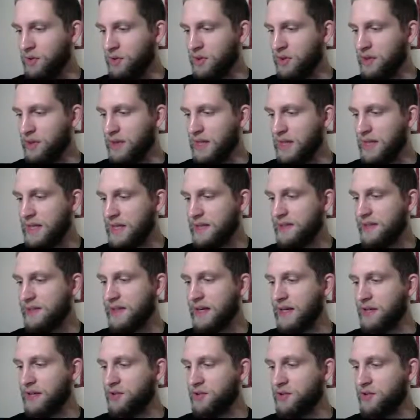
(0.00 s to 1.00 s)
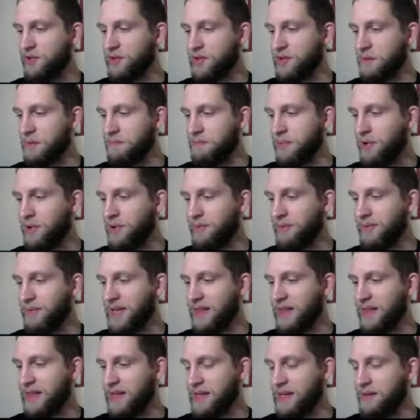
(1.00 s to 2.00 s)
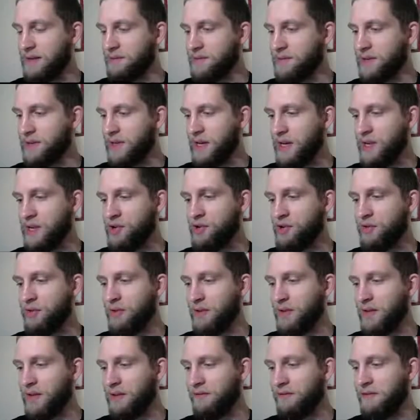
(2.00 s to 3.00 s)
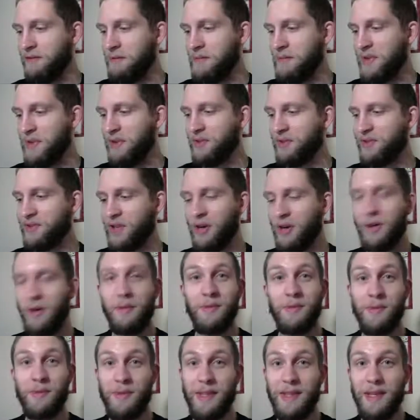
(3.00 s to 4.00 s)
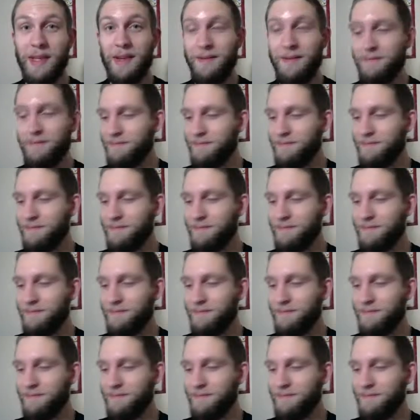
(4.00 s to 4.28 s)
These scoundrels are Pokemon thieves. You're on familiar terms with them?